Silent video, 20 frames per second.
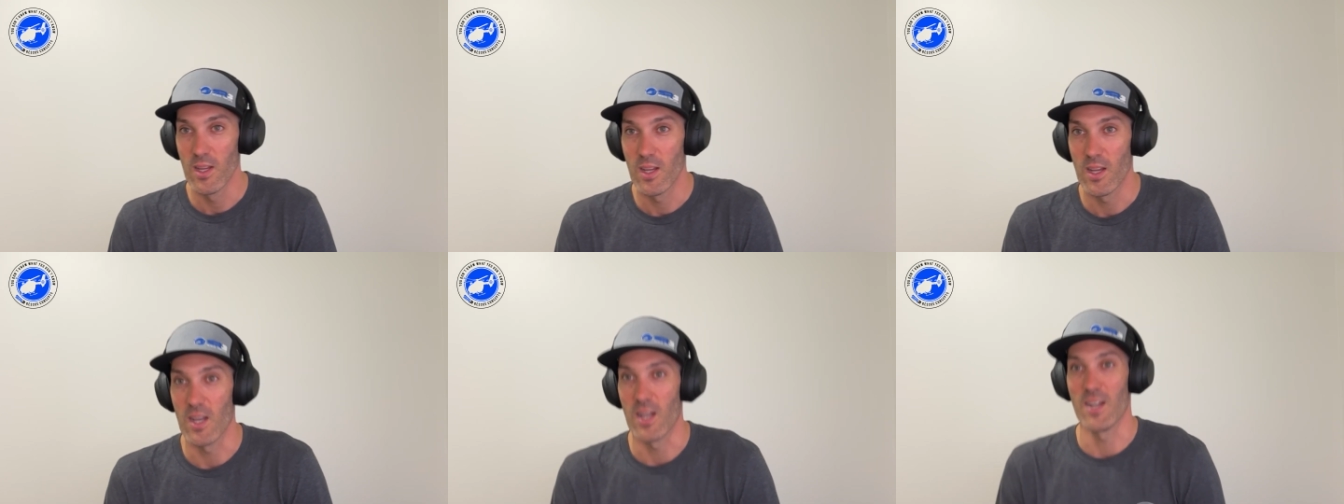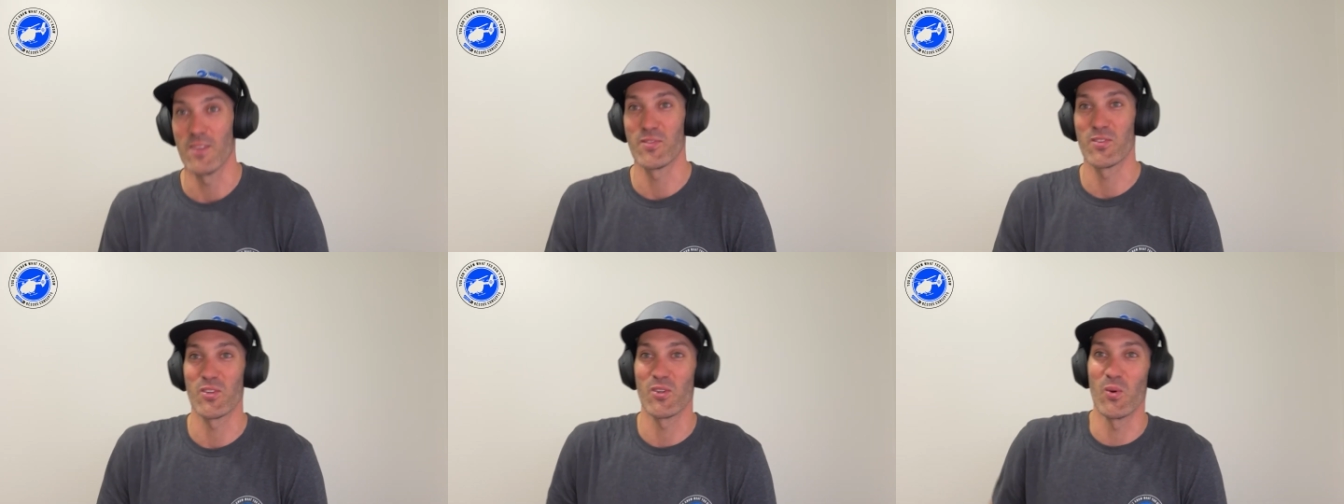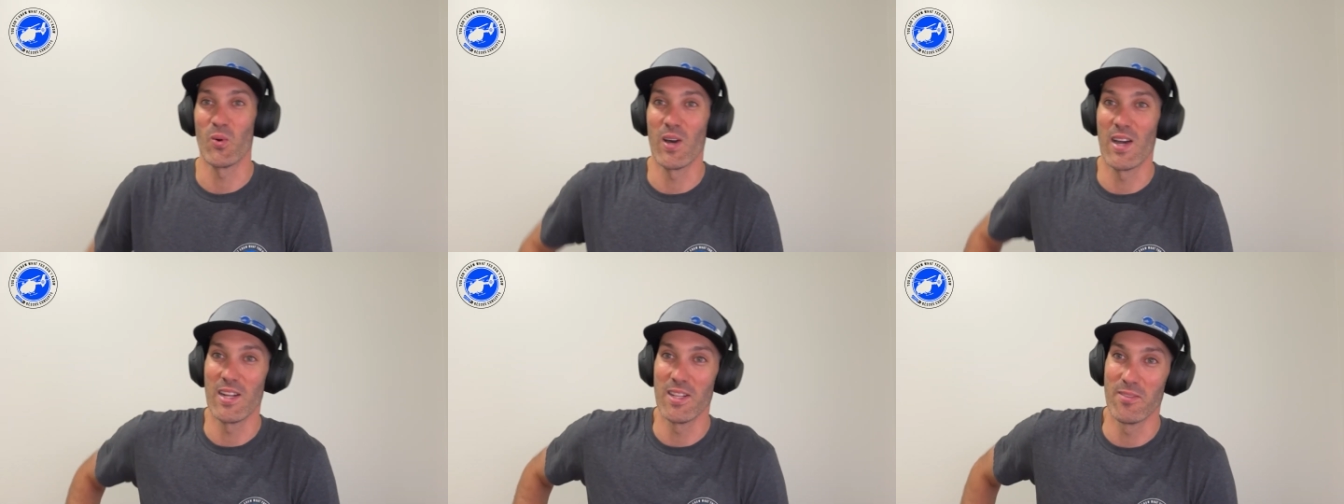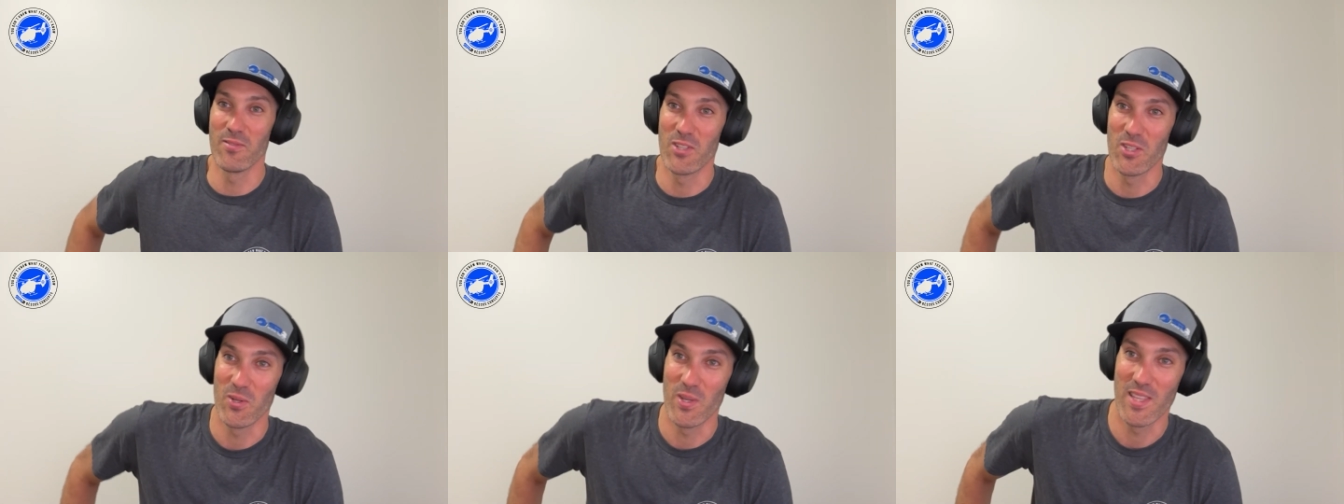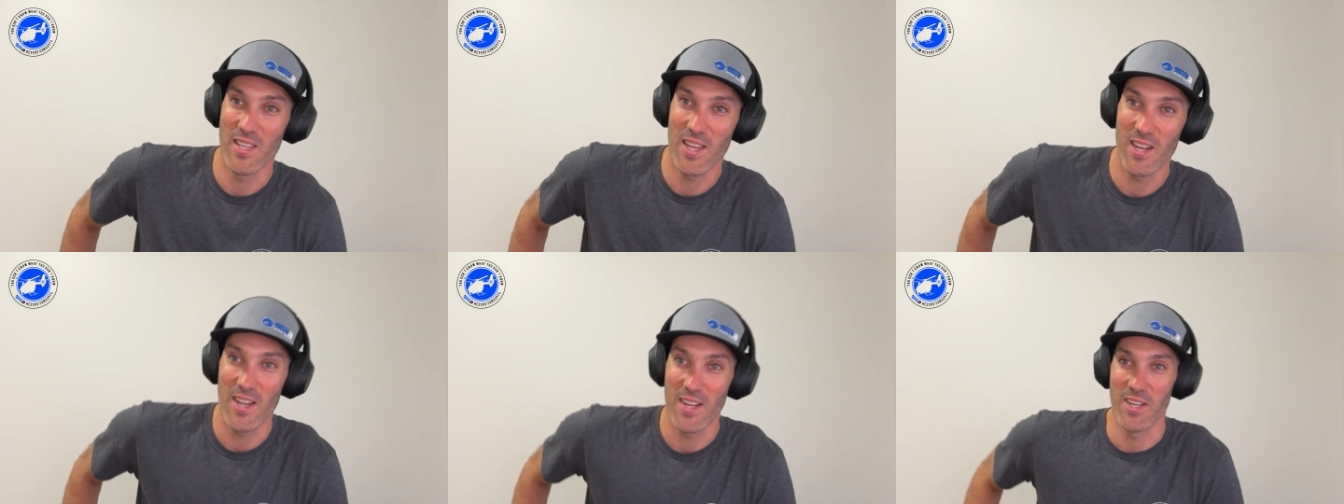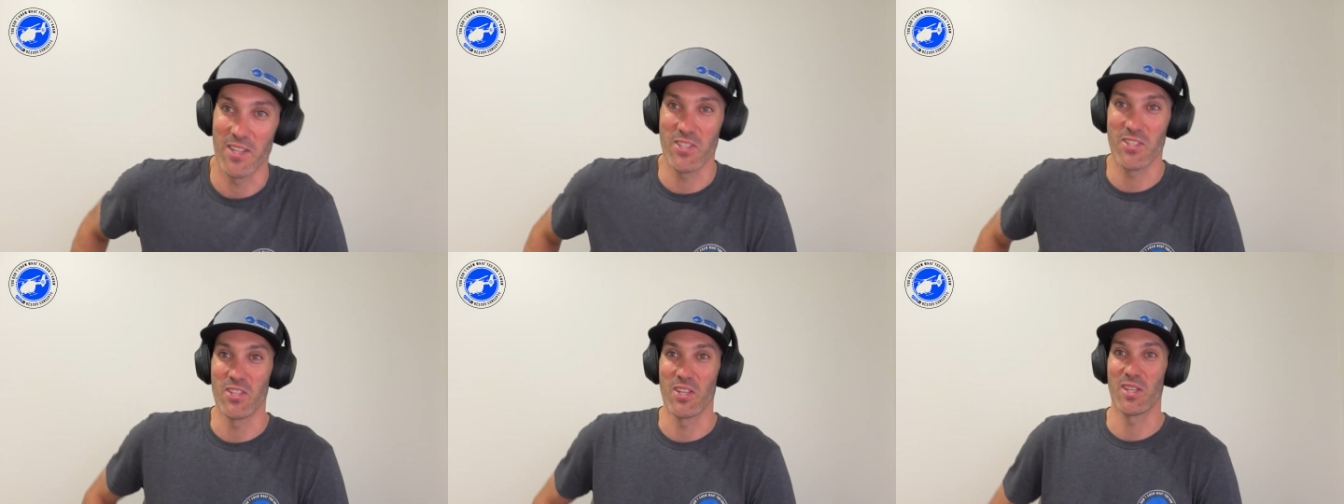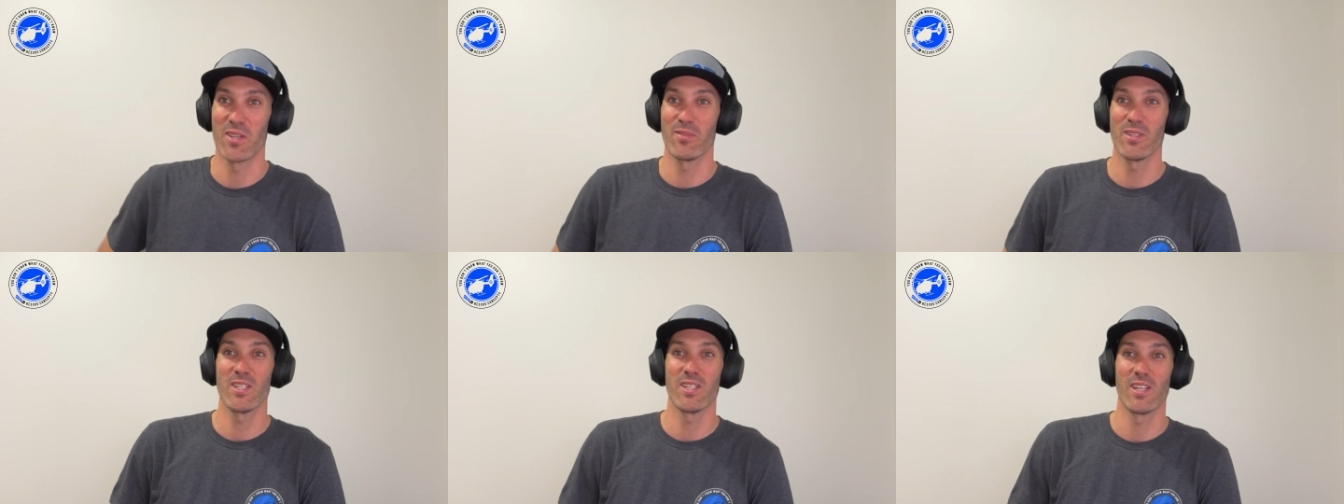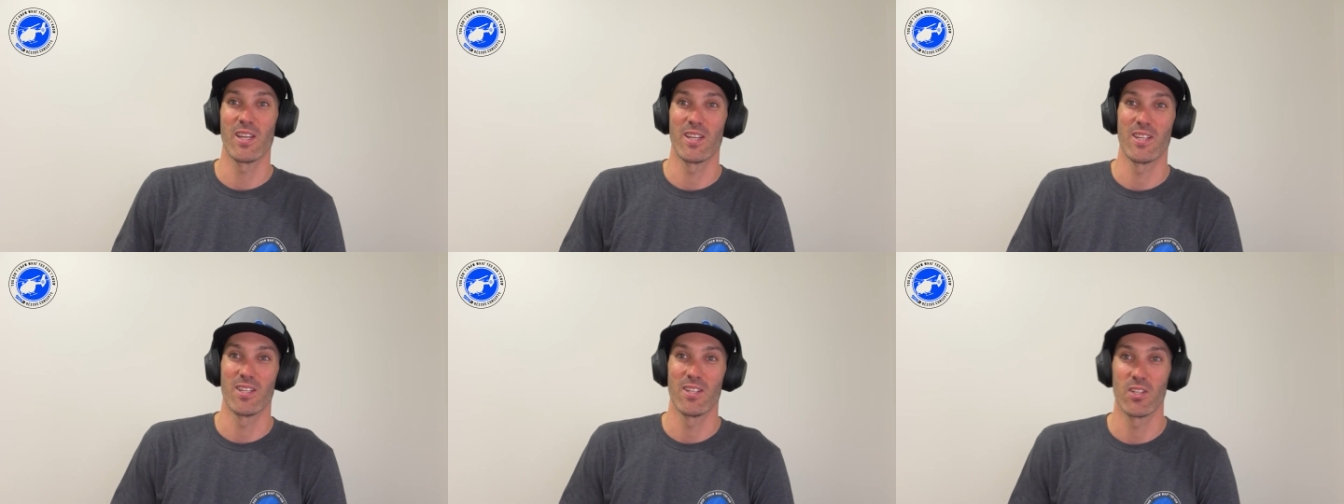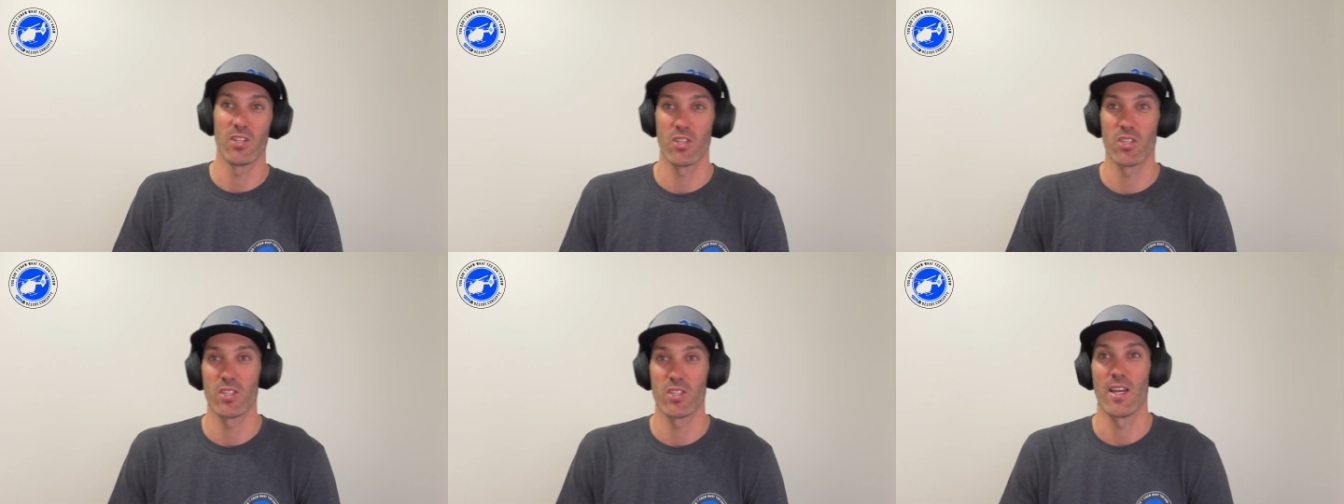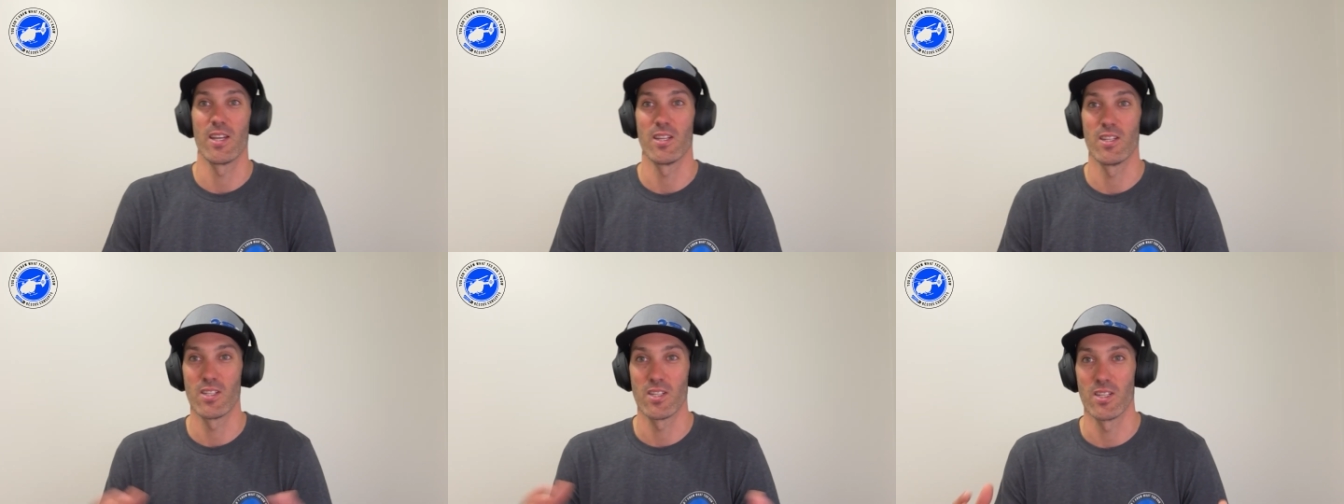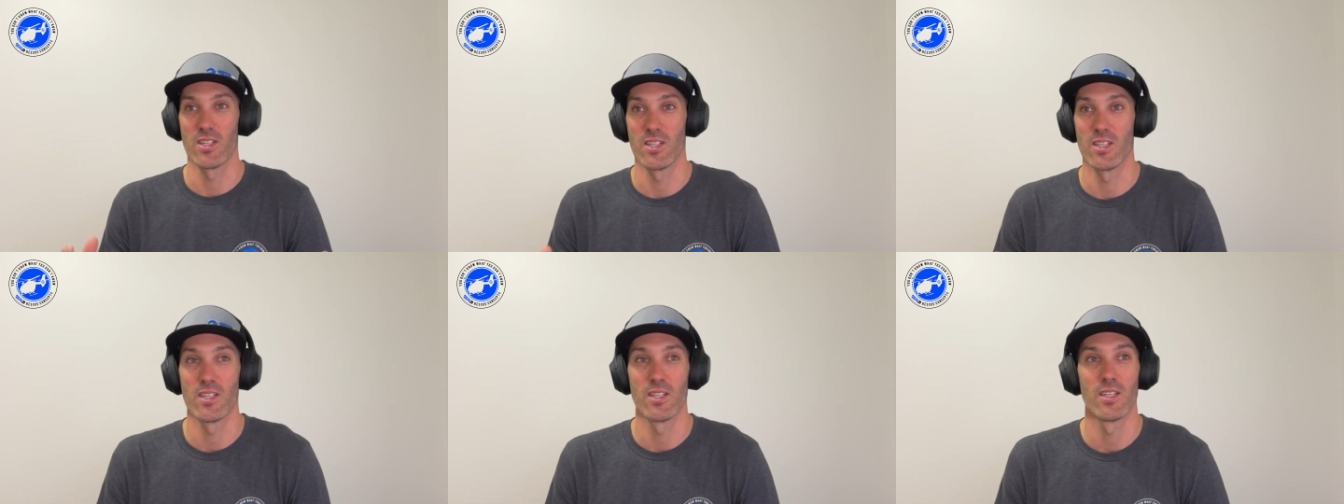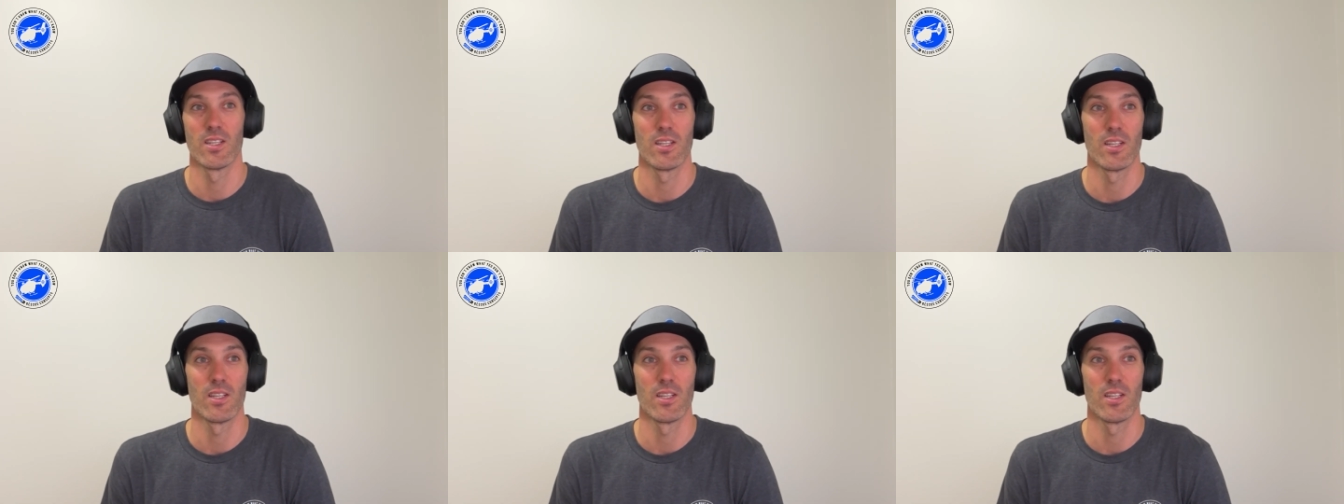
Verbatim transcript: After a while of doing that, I got sick of it and decided to